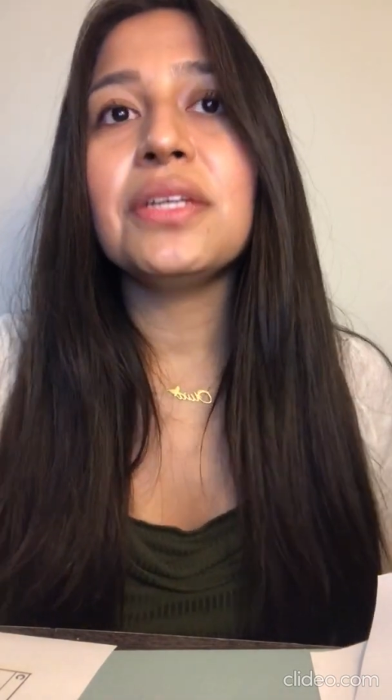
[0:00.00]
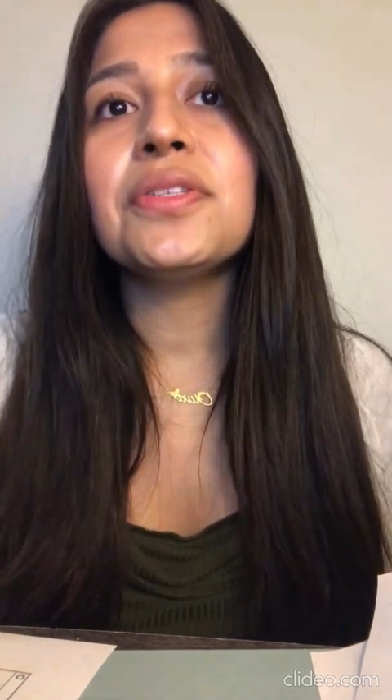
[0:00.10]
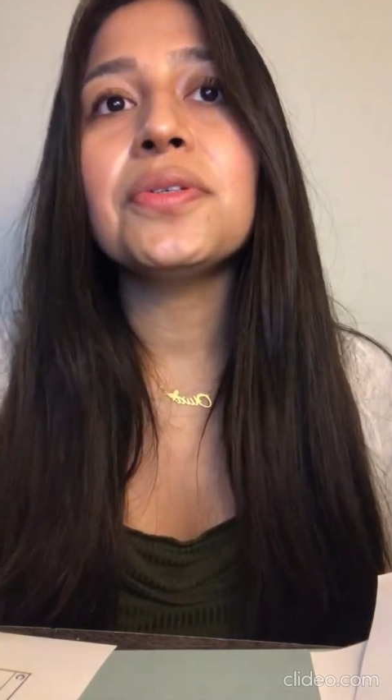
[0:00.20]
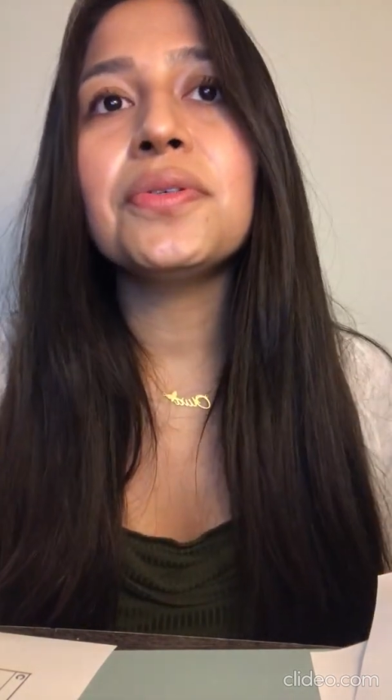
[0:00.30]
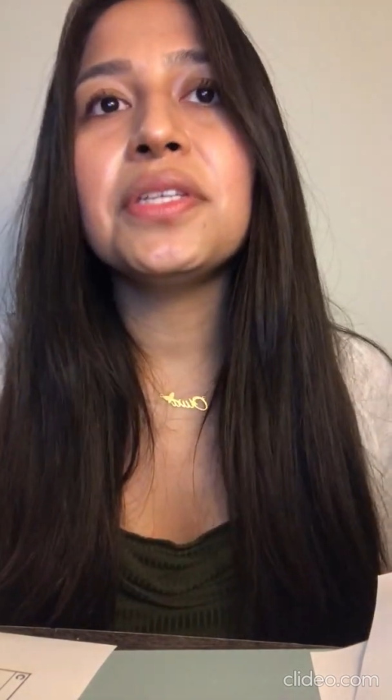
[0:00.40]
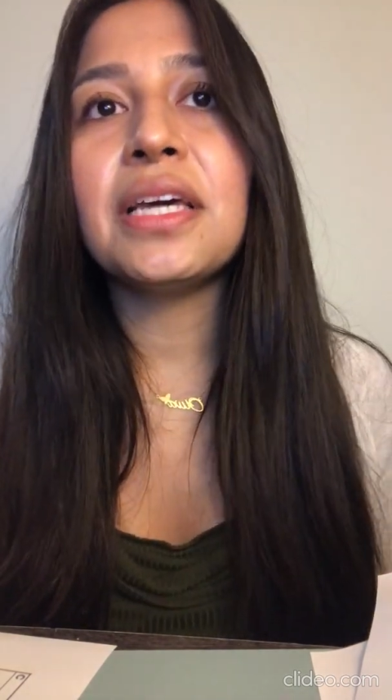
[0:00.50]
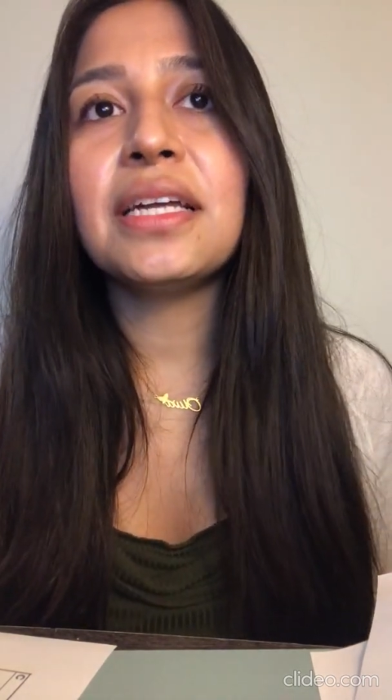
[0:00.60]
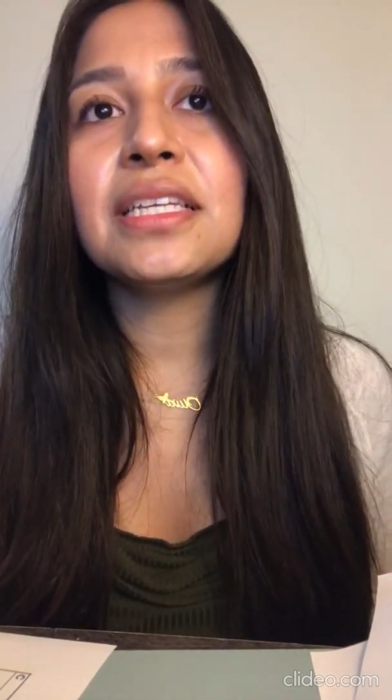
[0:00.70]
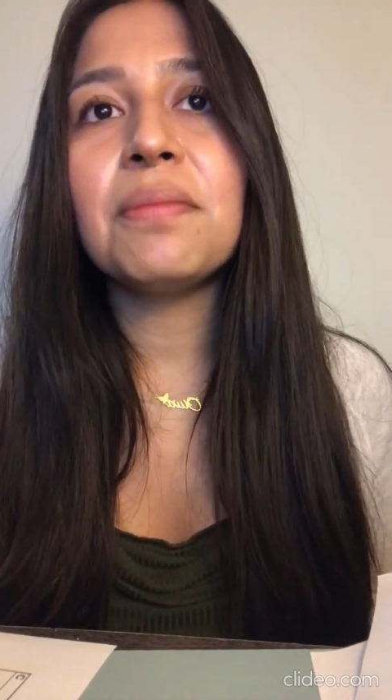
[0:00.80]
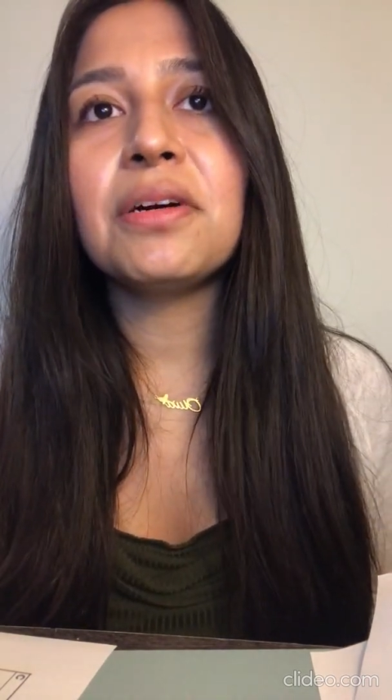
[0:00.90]
So the
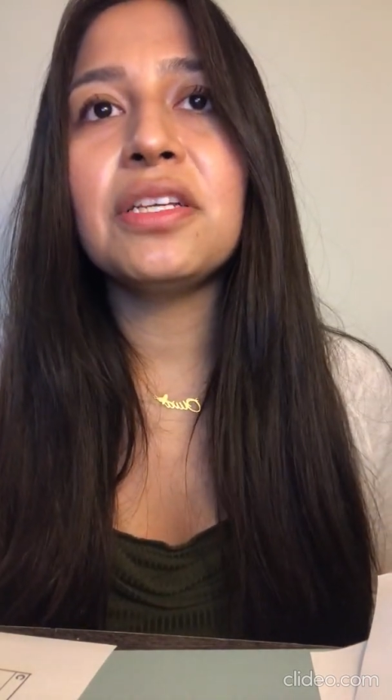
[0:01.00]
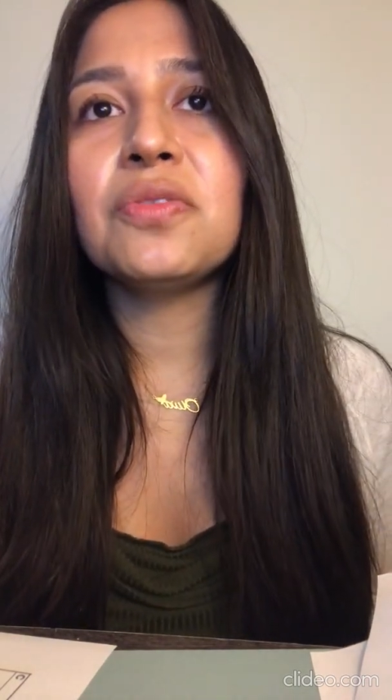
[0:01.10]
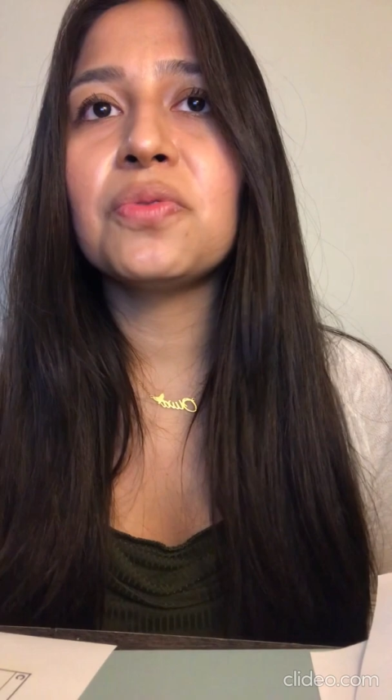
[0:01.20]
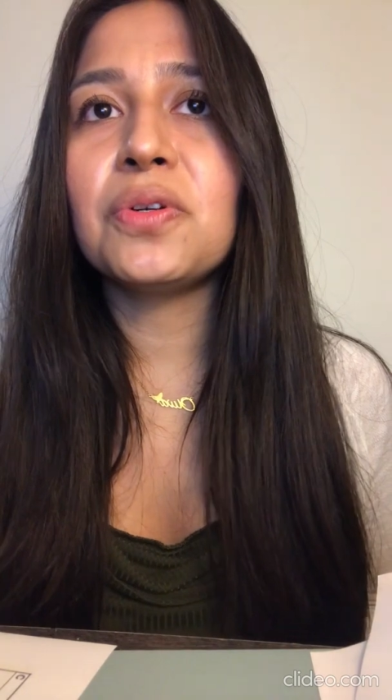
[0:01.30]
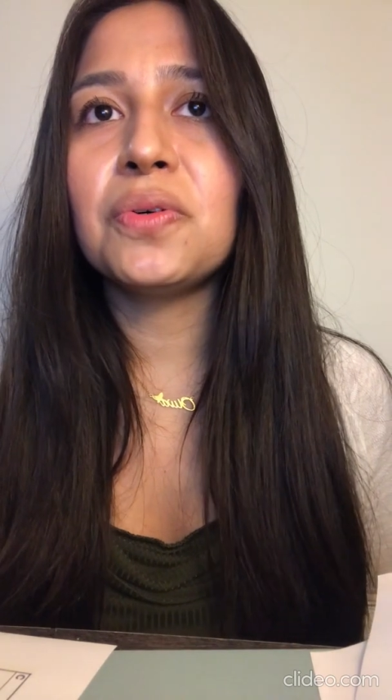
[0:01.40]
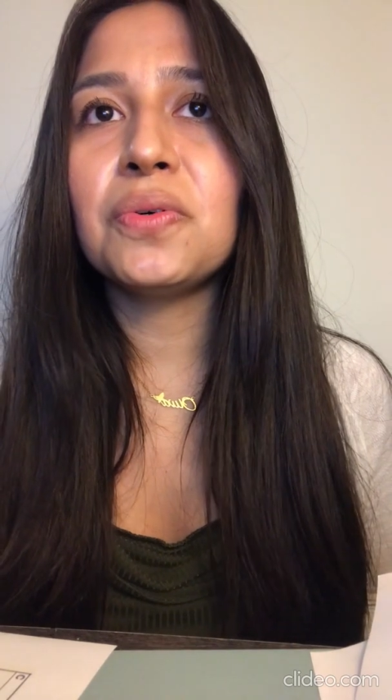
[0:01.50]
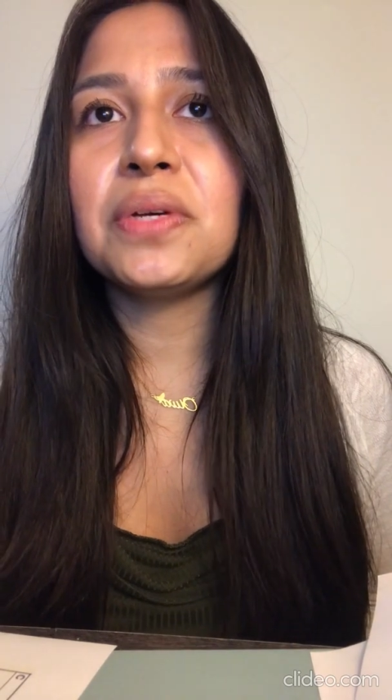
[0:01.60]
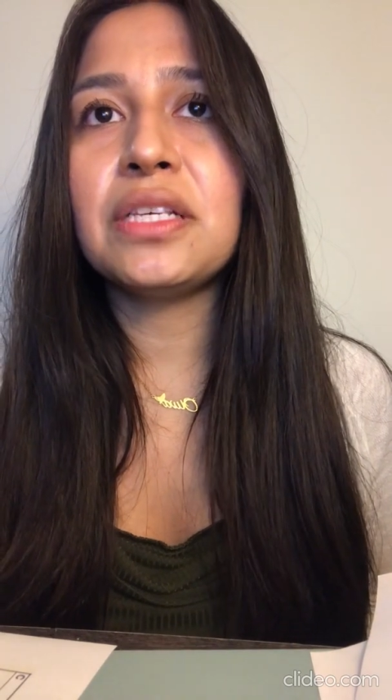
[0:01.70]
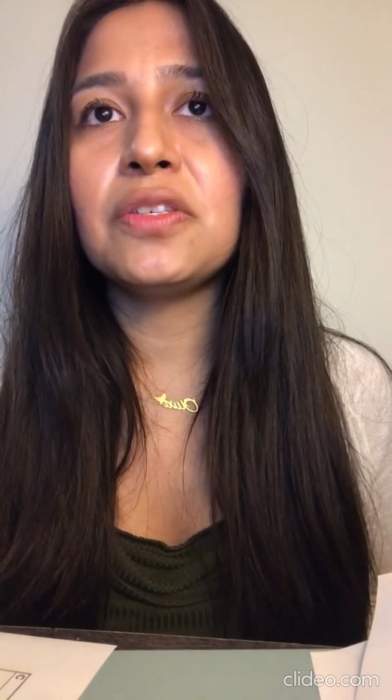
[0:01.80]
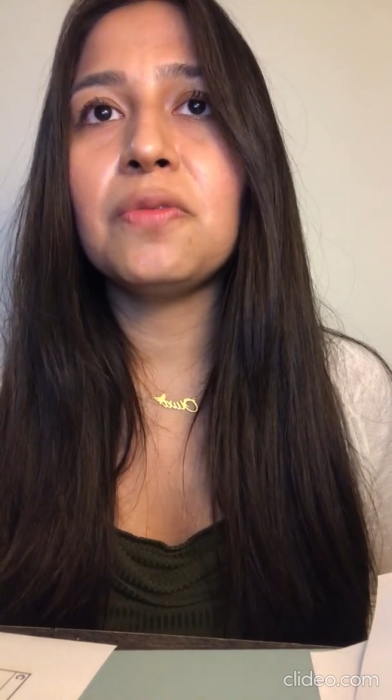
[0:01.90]
antibodies' role
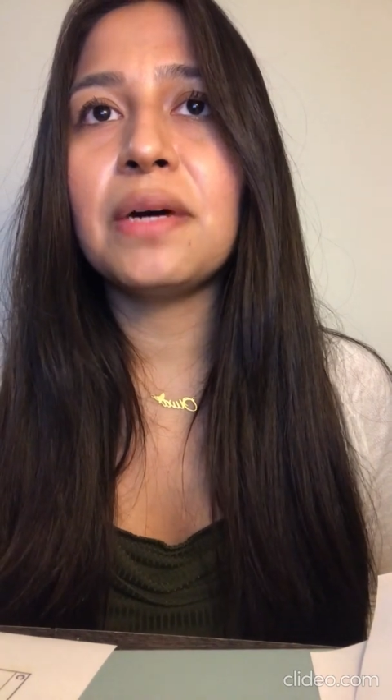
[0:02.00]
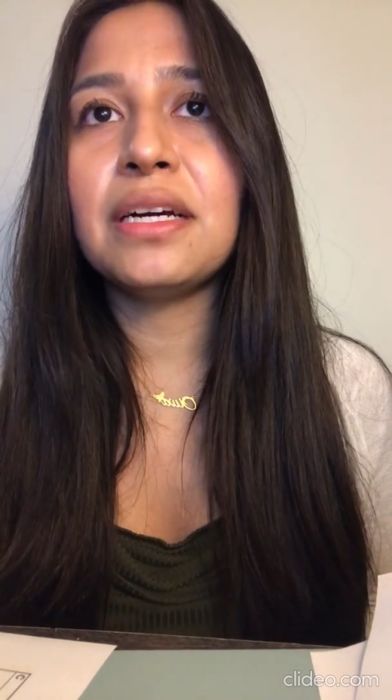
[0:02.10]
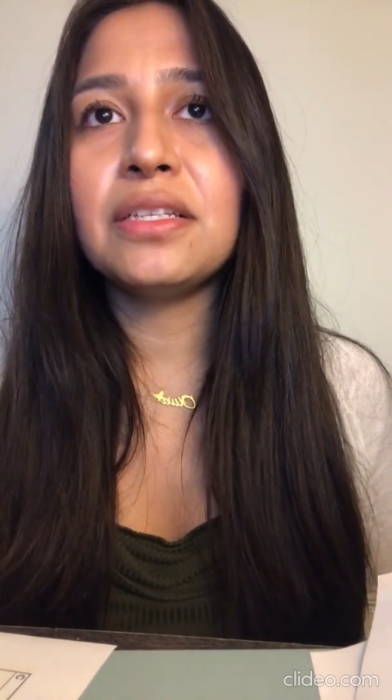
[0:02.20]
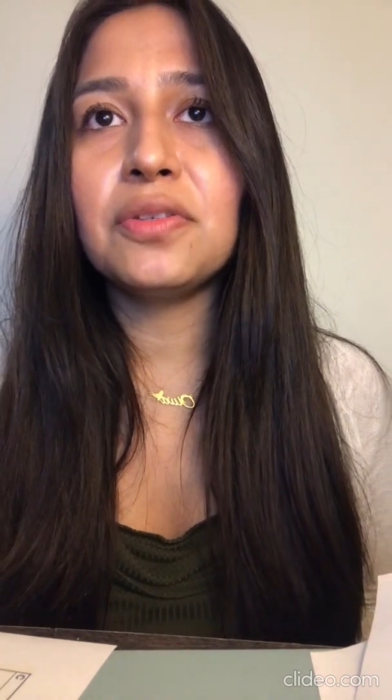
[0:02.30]
is to bind